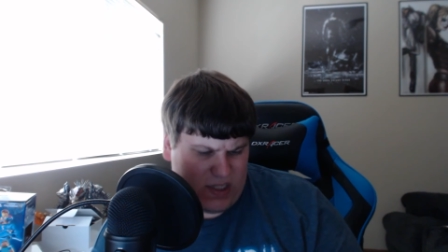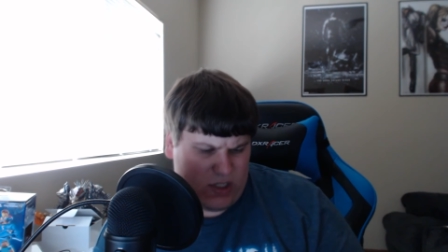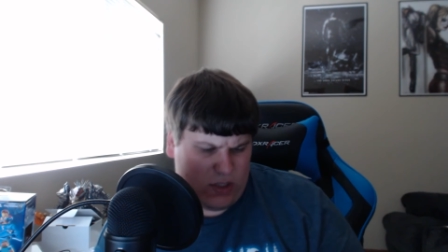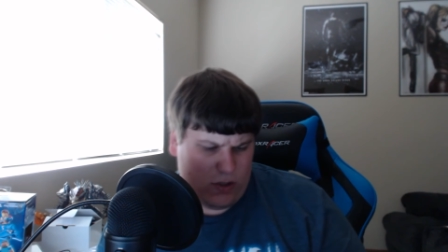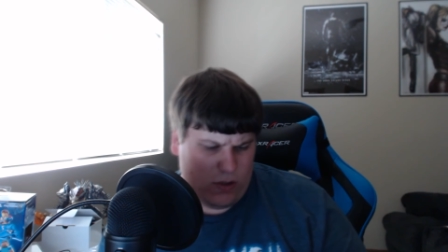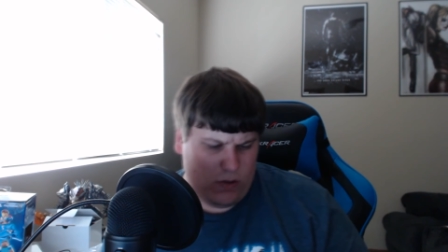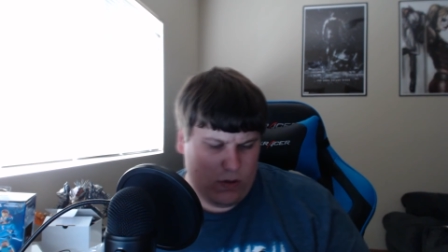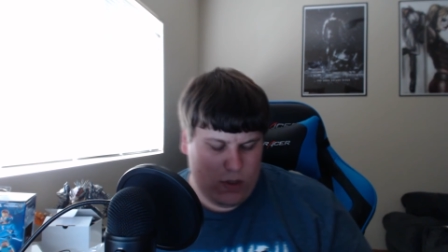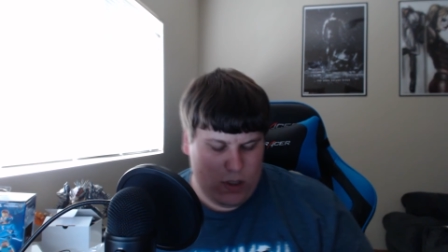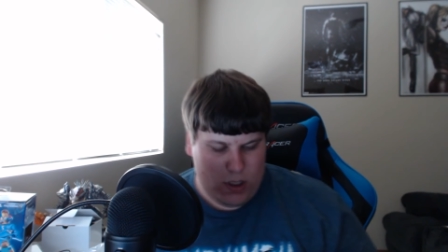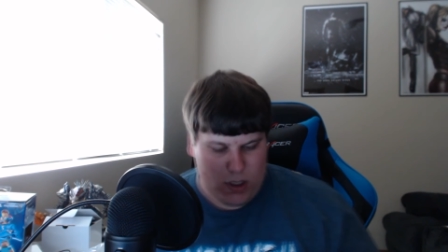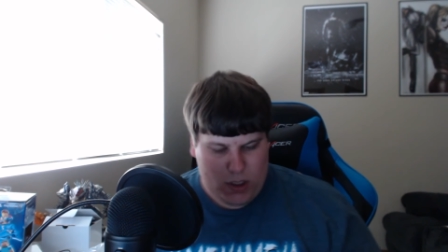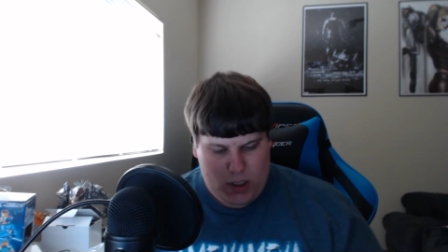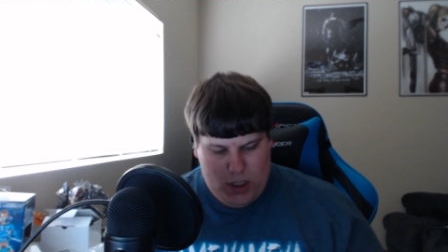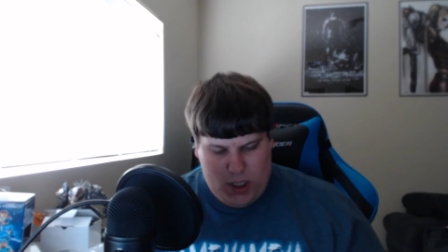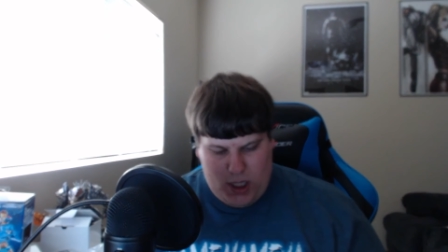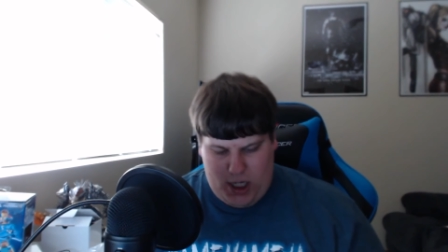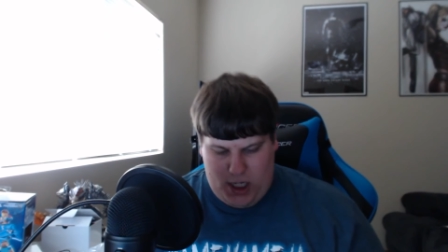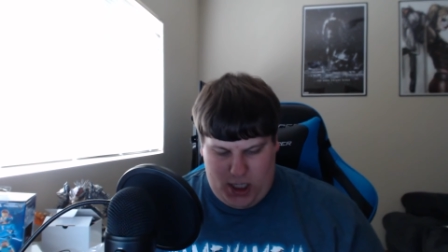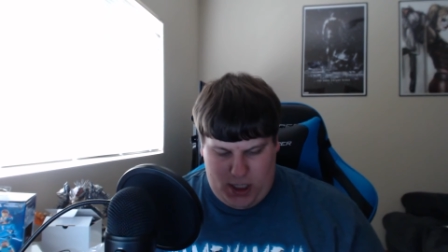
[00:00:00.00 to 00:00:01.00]
So
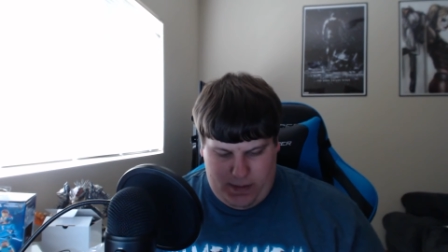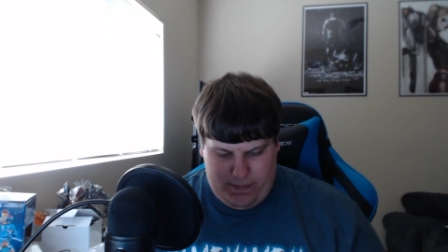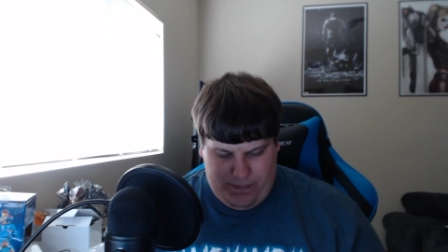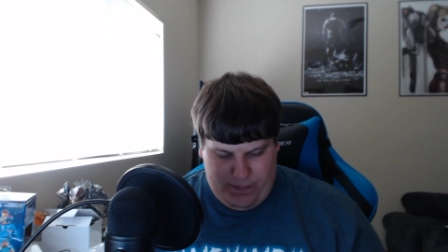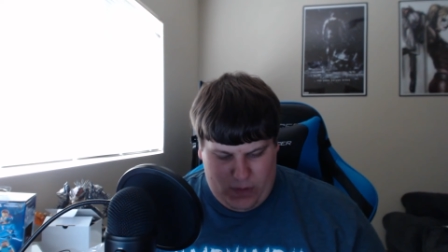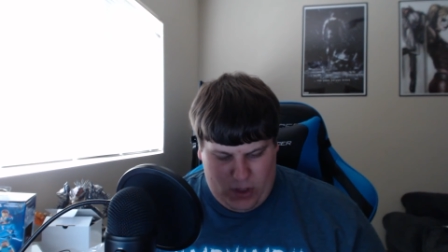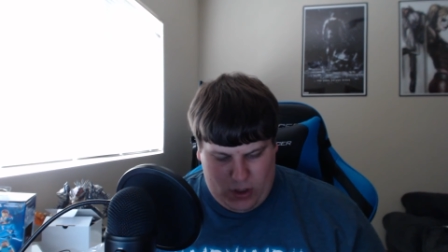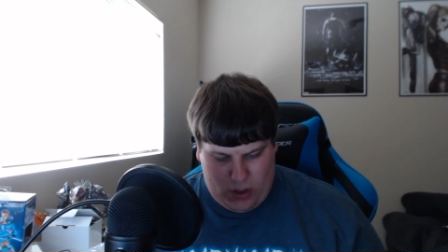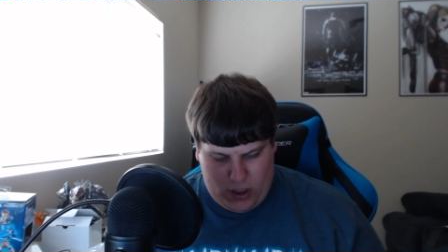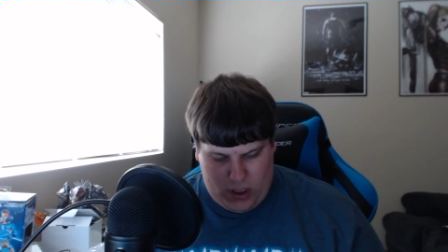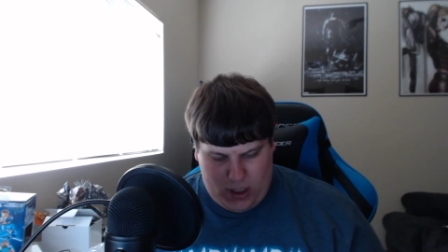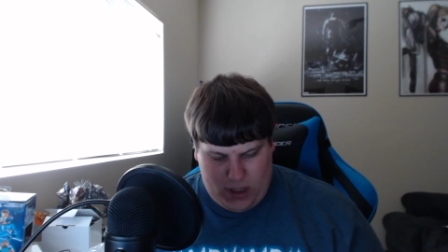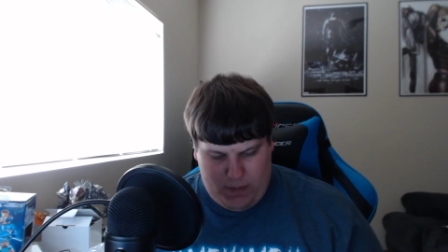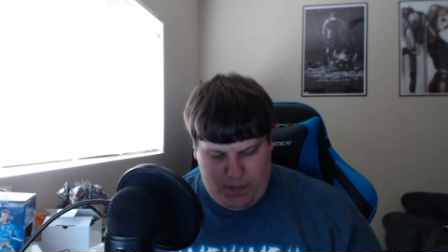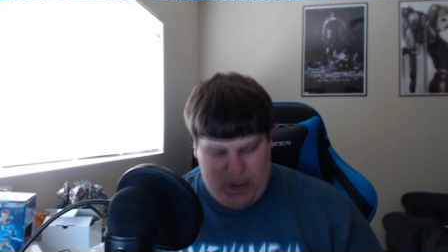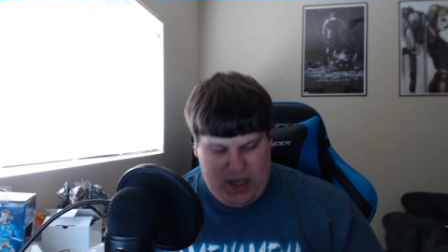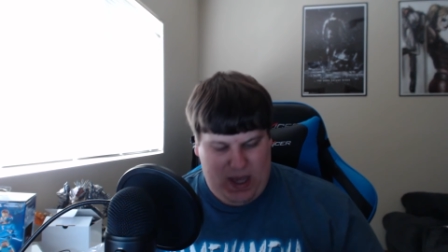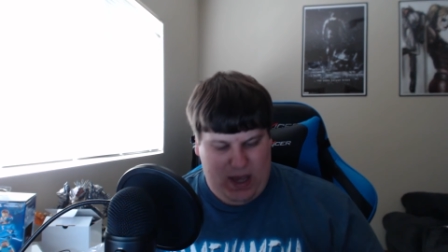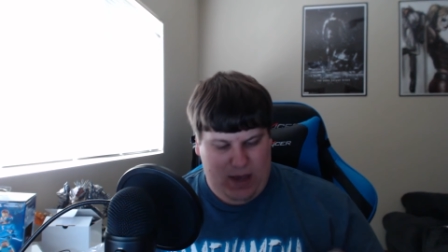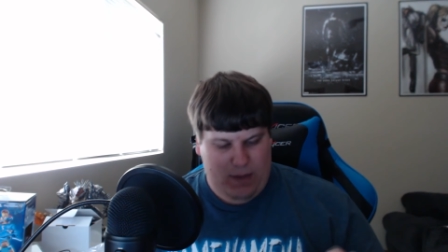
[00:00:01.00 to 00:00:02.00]
you're going to
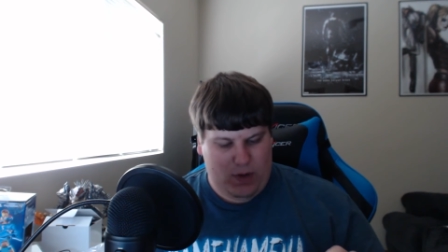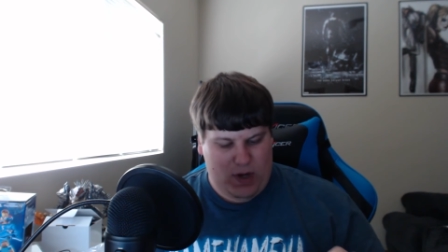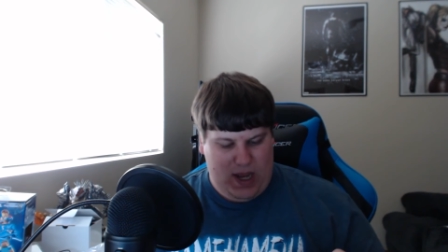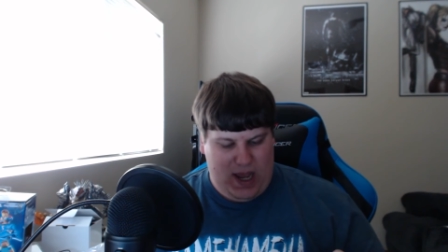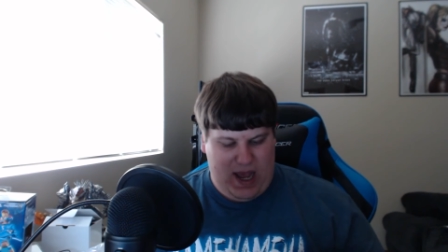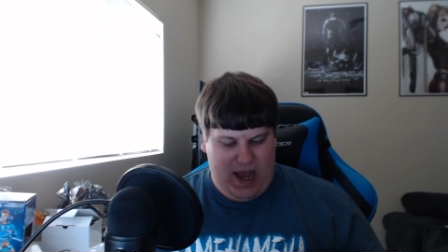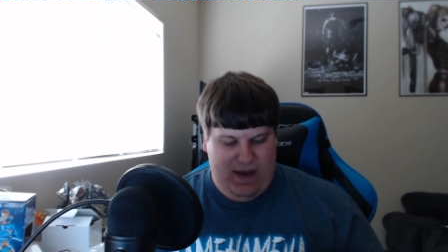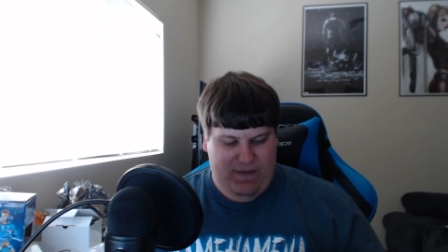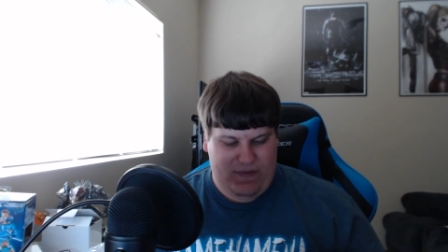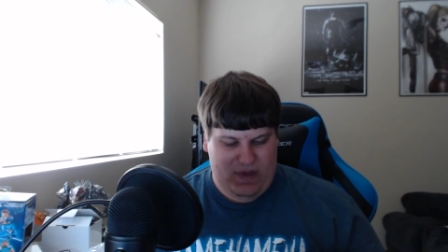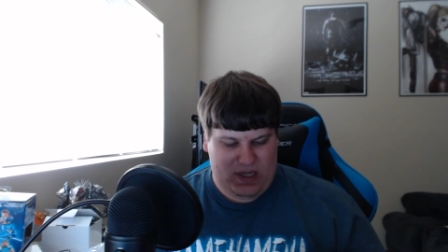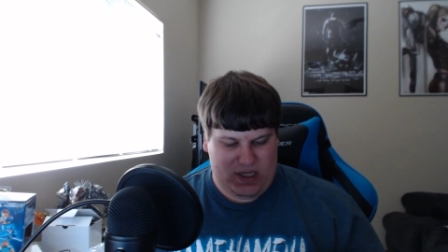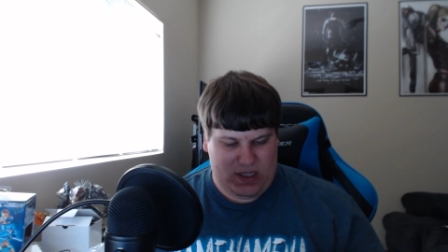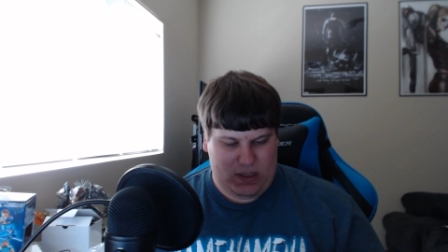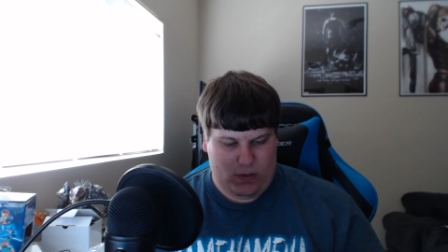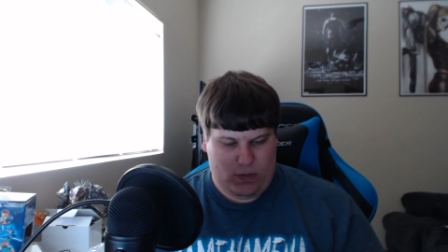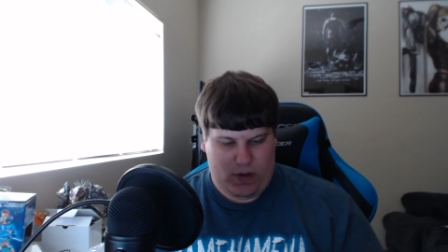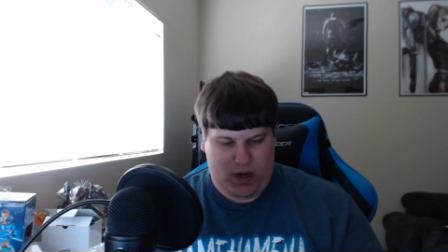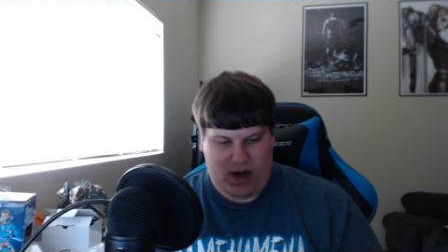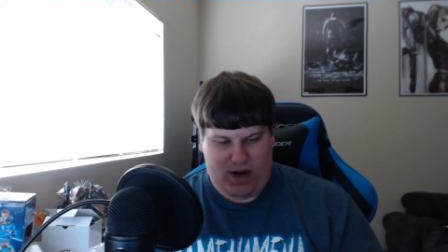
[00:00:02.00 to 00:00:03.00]
be able to have this to
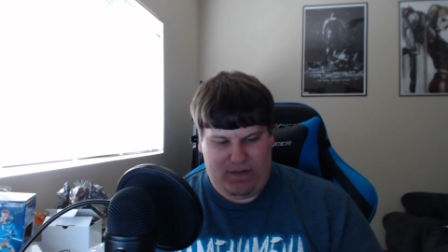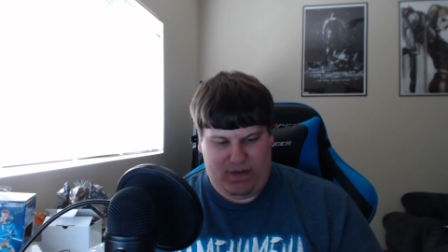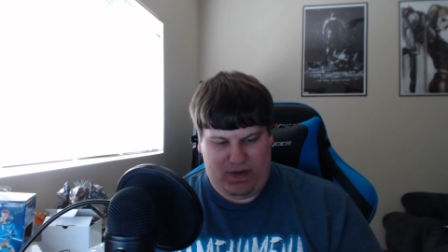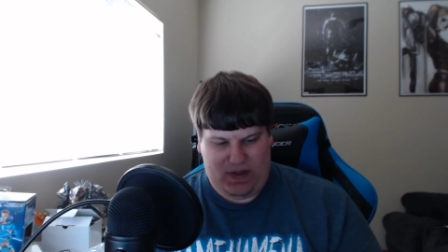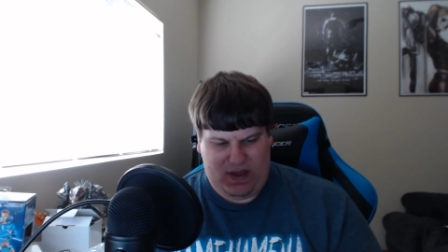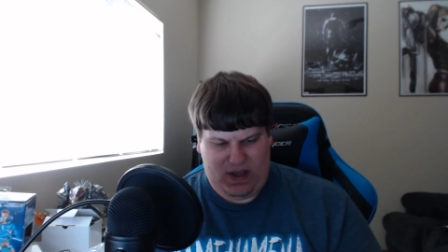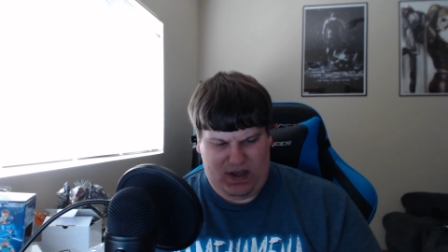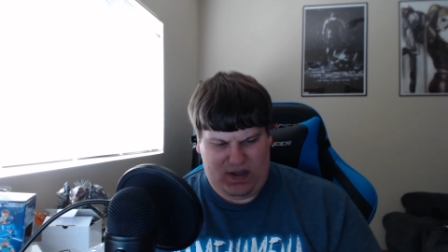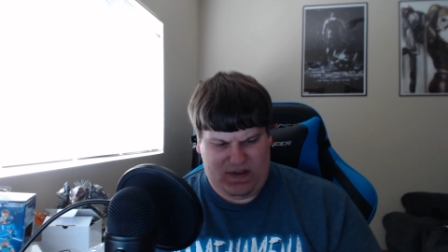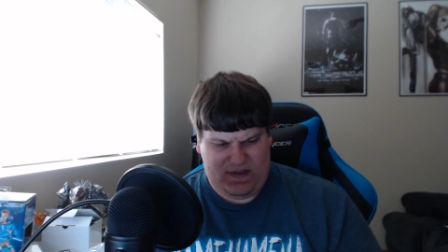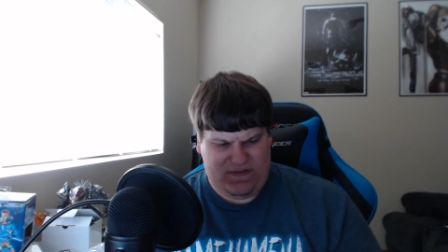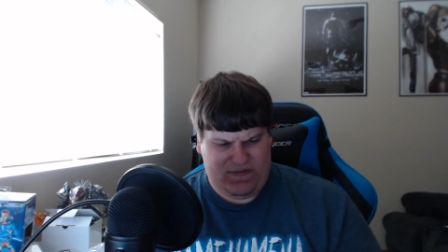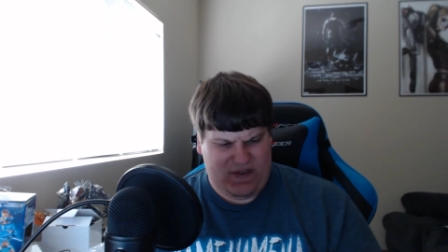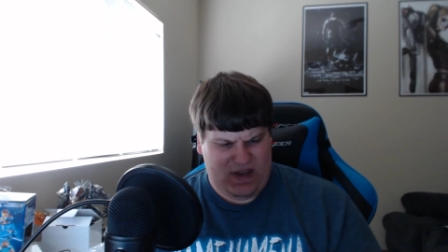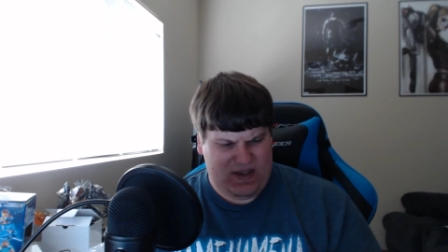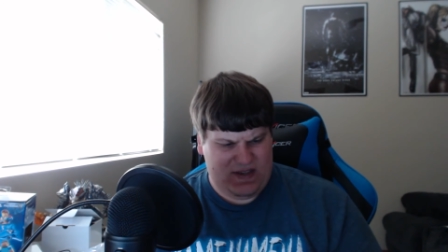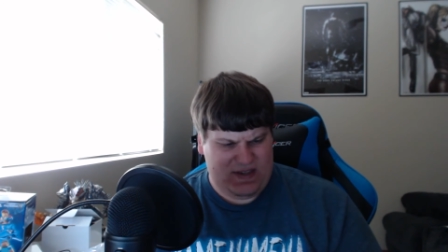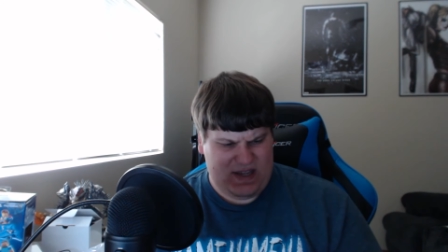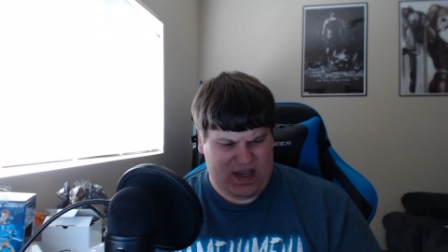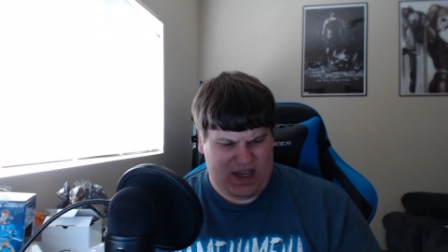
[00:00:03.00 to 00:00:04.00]
where everything's
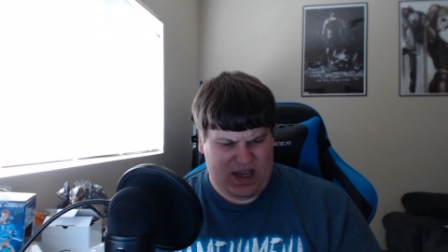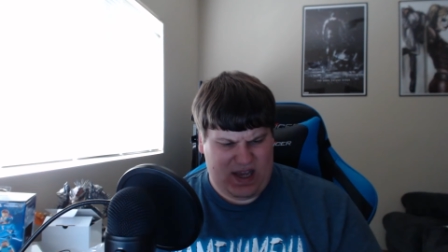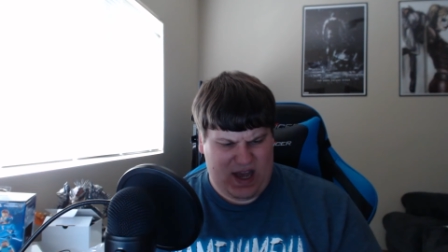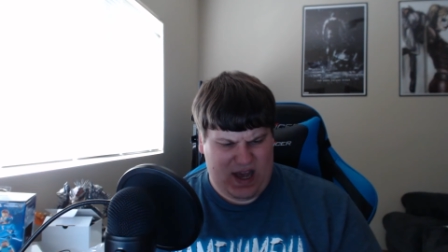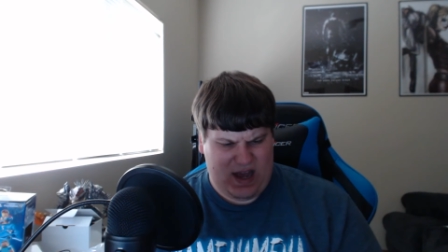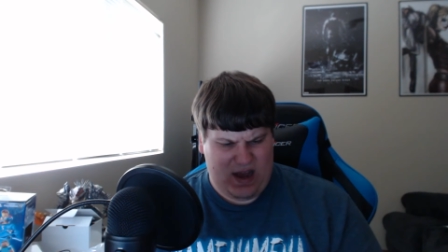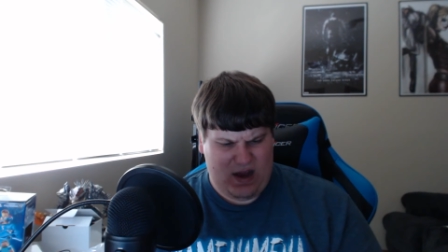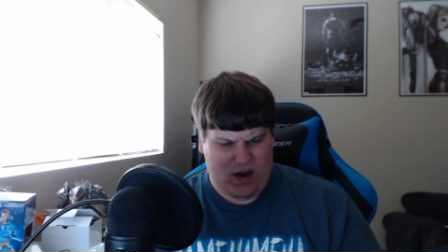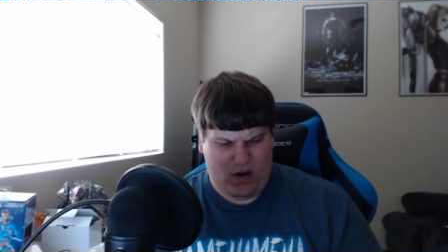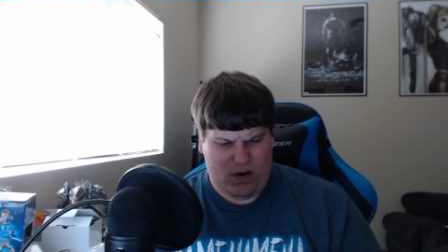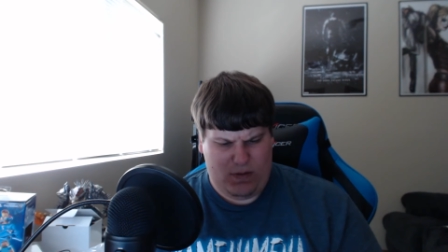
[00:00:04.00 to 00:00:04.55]
facing out.